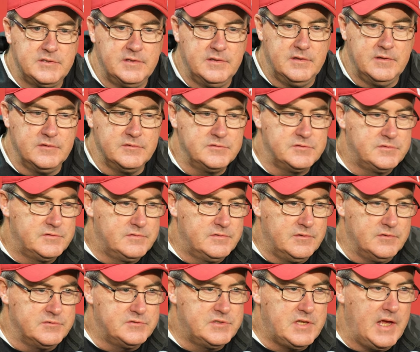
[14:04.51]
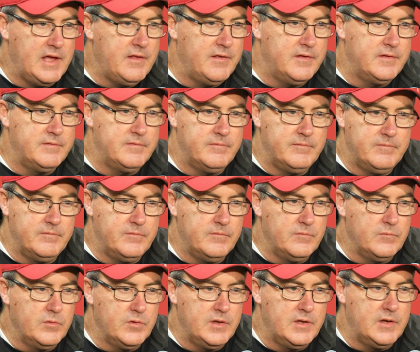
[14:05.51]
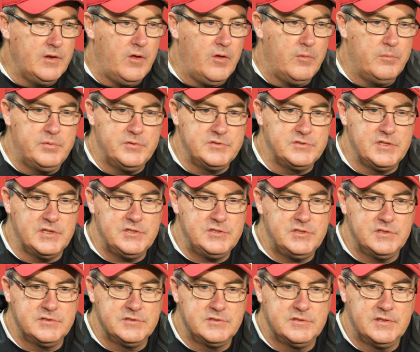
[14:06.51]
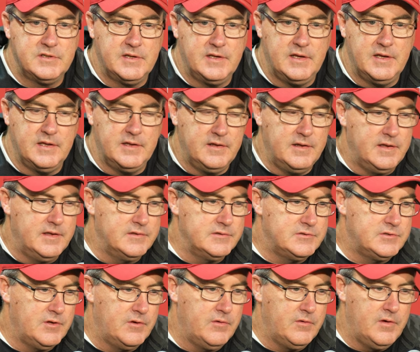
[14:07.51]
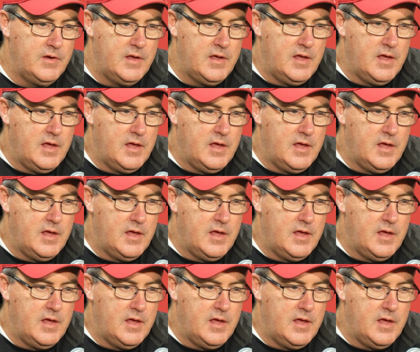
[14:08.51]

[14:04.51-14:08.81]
and there's talent really at all positions, and so